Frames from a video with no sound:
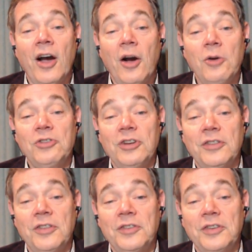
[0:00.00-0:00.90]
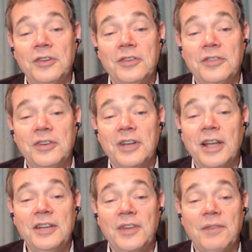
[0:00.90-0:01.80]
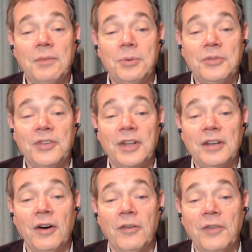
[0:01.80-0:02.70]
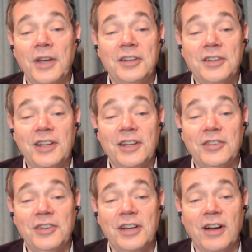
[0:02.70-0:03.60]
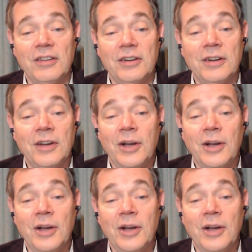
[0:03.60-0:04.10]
oh, gee, this is 97% of NTSC color.